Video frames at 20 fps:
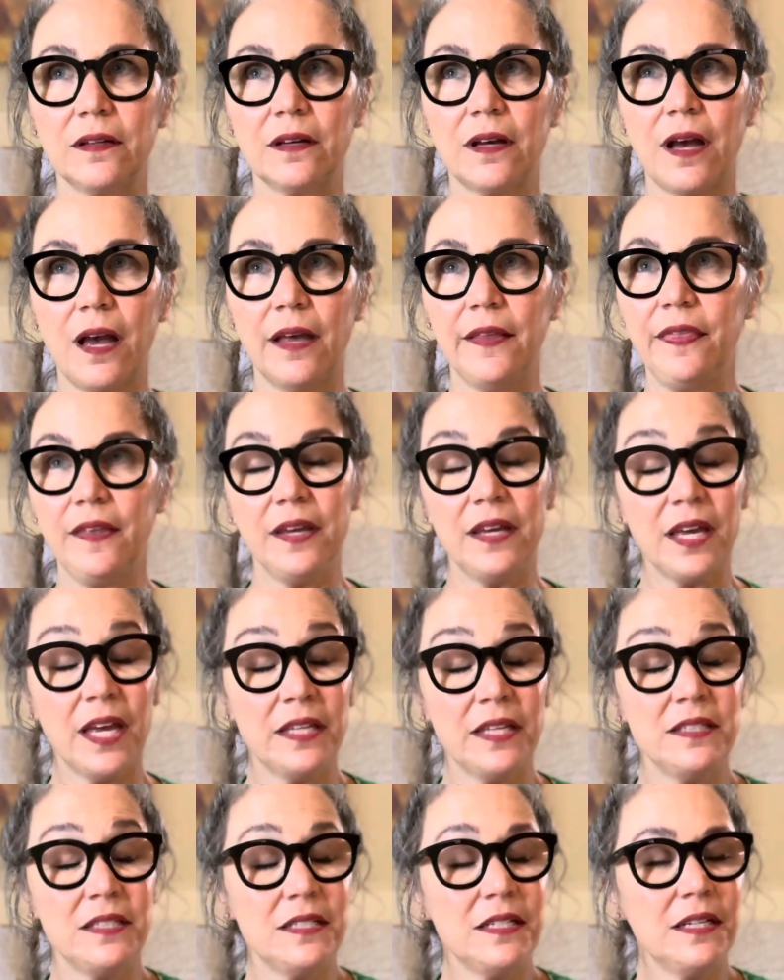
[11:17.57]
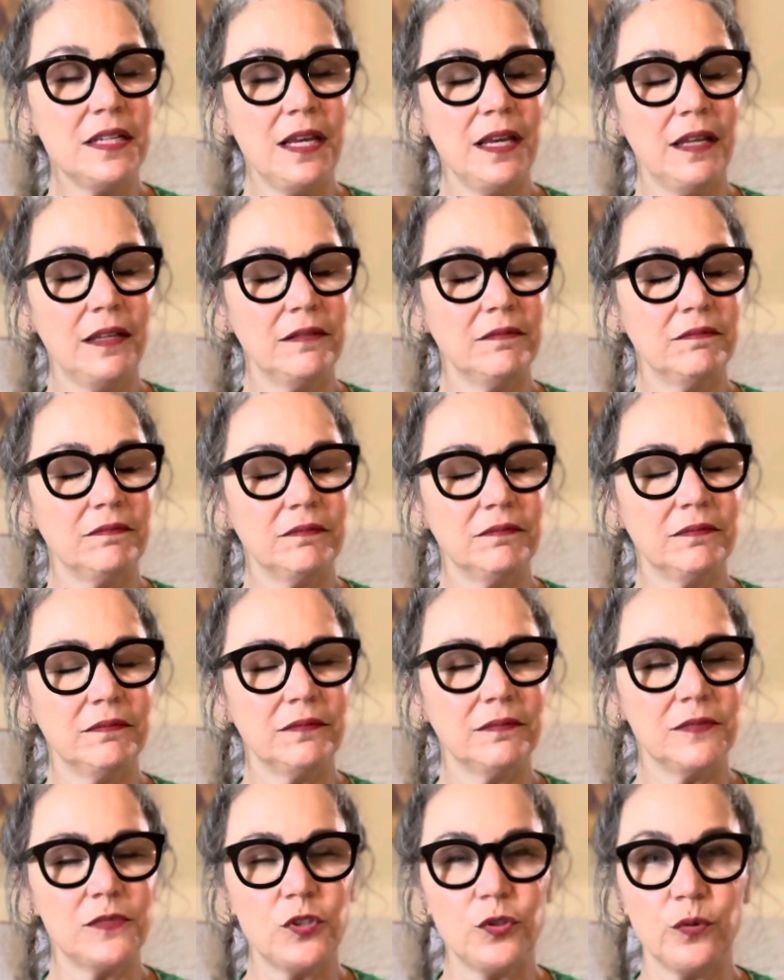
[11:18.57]
I think, has knit
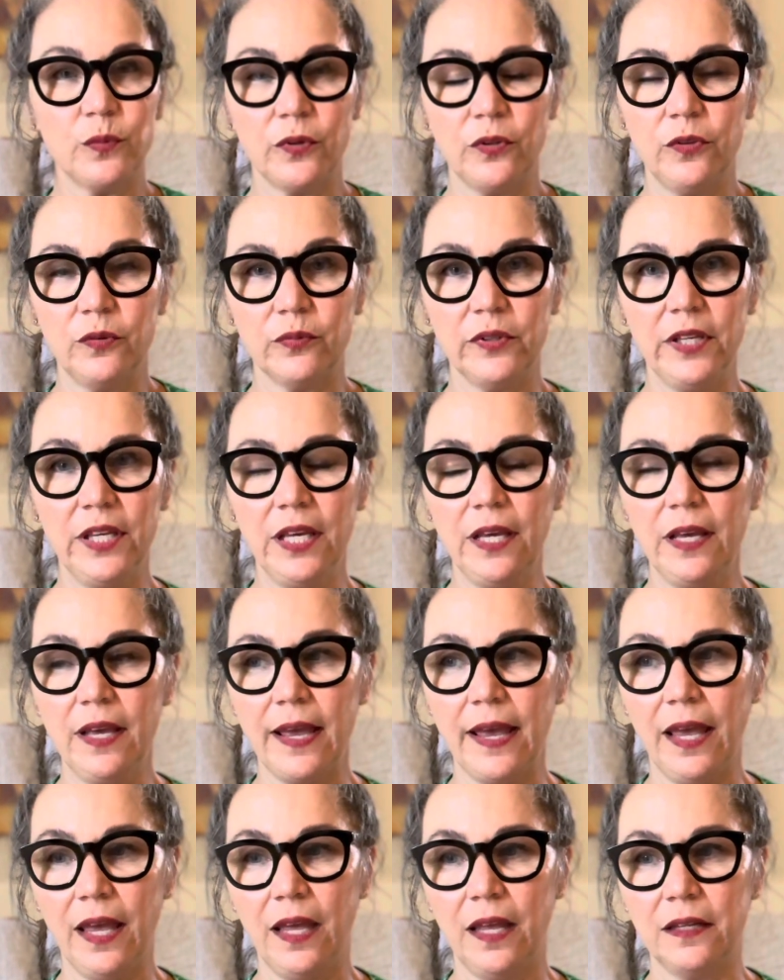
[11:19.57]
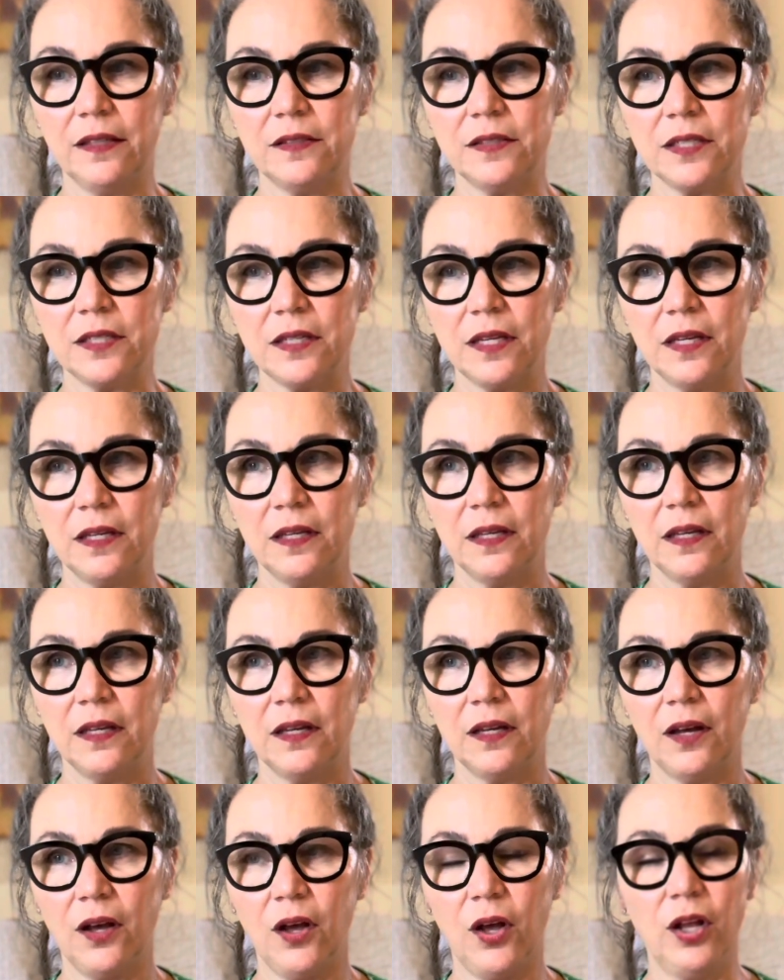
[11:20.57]
2 or 3 and
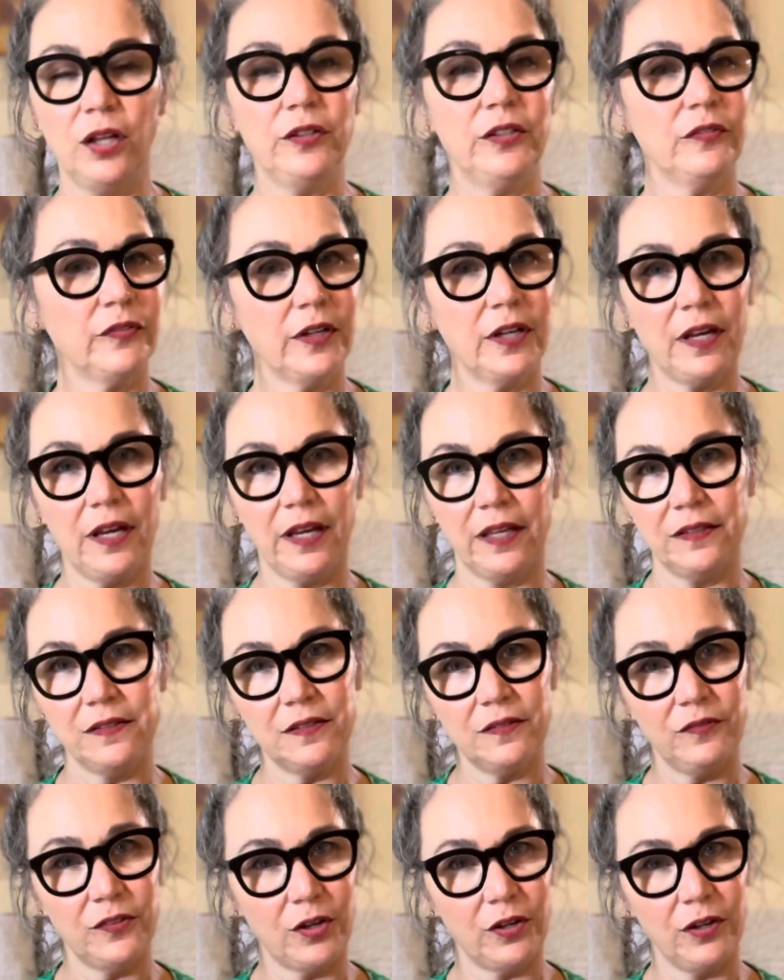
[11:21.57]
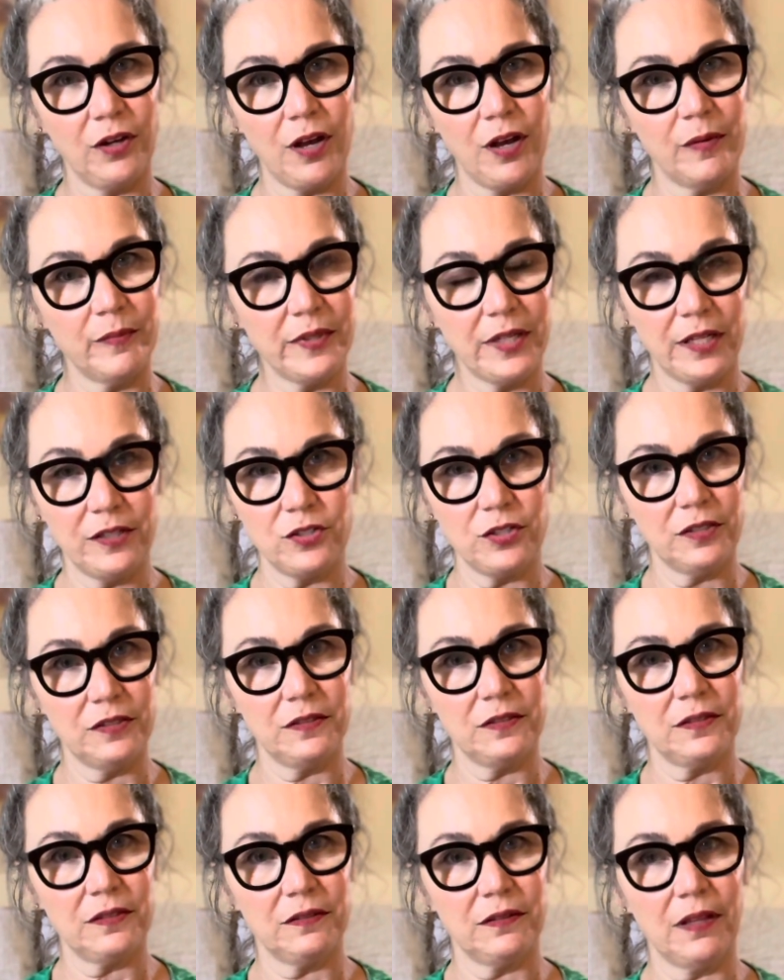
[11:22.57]
all different kinds of yarn
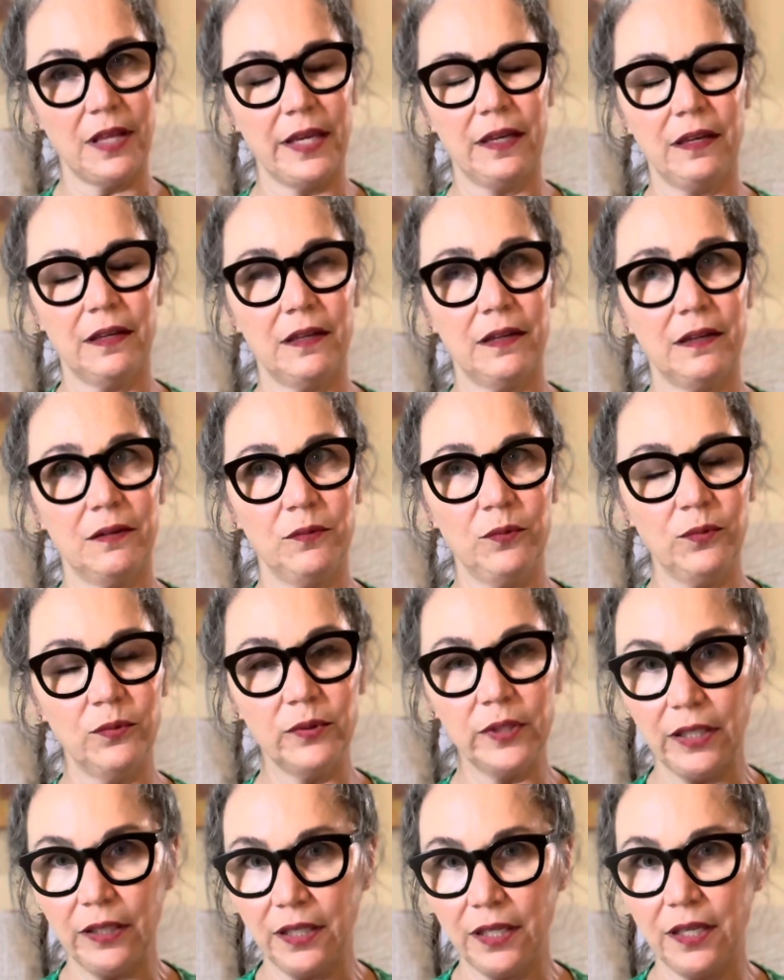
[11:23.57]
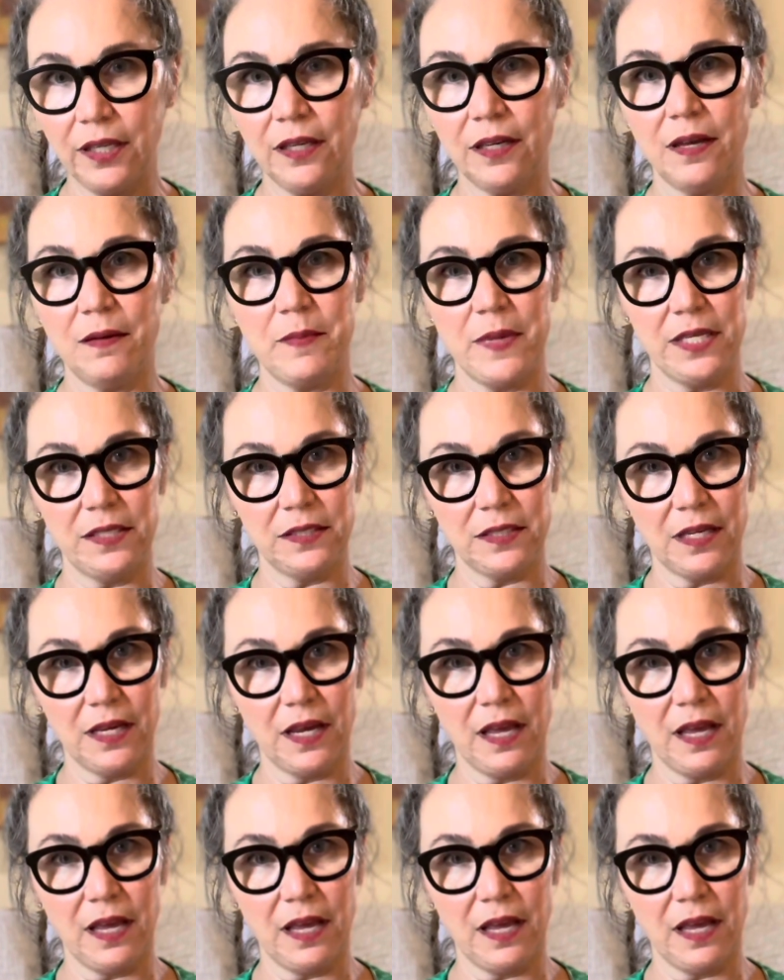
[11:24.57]
combinations, like really amazing.